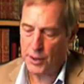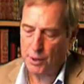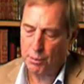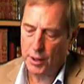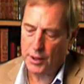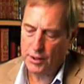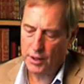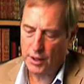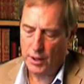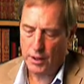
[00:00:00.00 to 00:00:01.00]
Press.
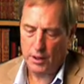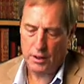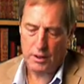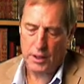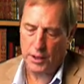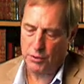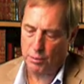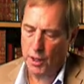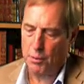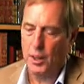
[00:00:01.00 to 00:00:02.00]
And for
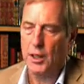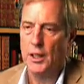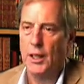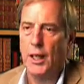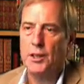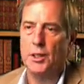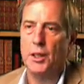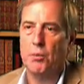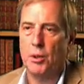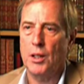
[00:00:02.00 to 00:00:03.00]
my money, the
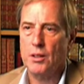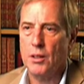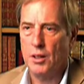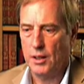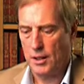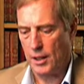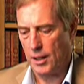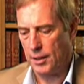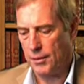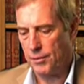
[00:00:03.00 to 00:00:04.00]
Ashen Press
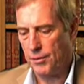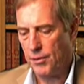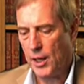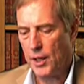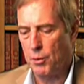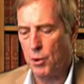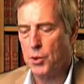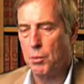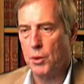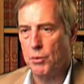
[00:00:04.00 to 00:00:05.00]
had the
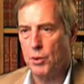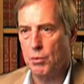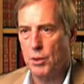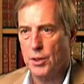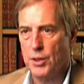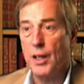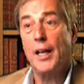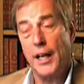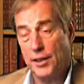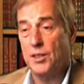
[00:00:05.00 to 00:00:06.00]
most beautiful books.
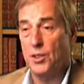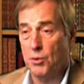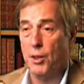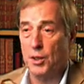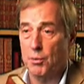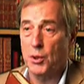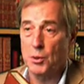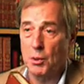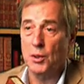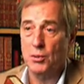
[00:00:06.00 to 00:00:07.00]
And this is one of the most
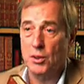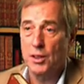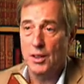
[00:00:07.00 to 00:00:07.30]
beautiful